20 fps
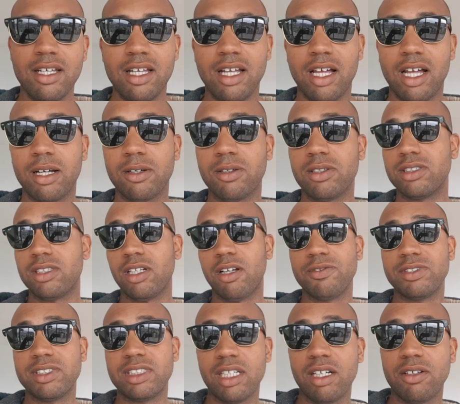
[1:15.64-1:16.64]
because
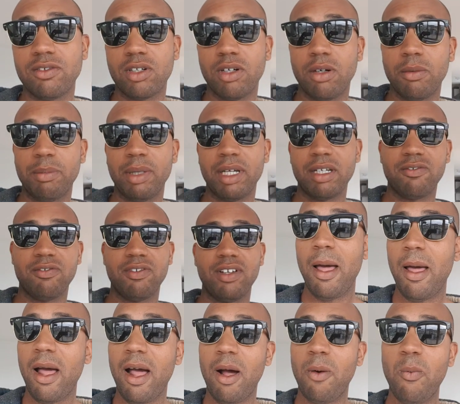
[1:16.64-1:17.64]
obviously I've got big feet.
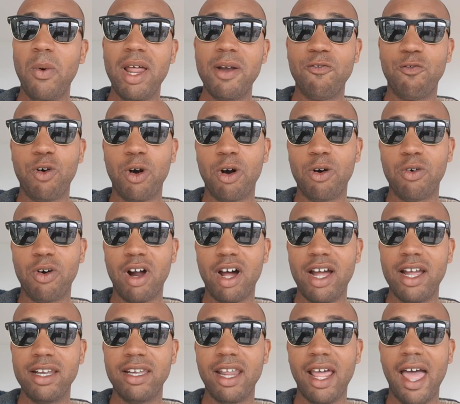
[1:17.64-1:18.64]
Went for a
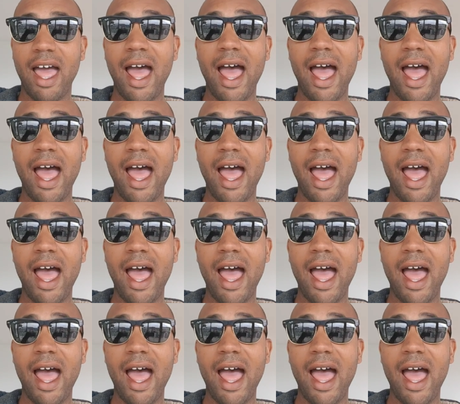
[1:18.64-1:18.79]
ride